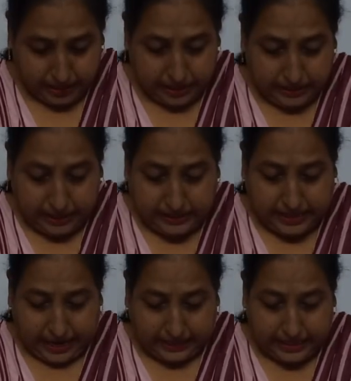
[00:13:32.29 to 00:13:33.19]
Think
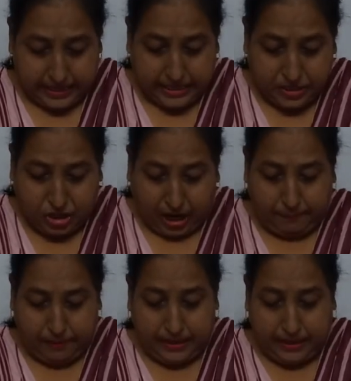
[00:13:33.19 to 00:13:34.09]
tank,
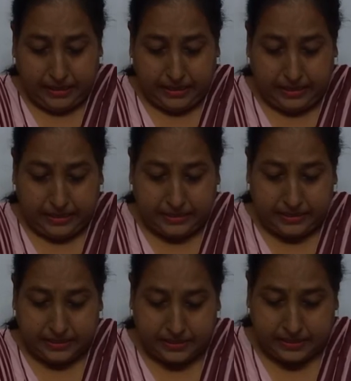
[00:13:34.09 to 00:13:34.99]
sharply,
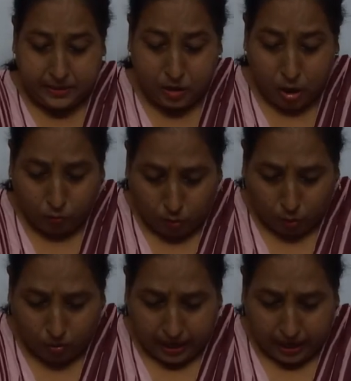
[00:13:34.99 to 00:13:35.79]
insisted, code.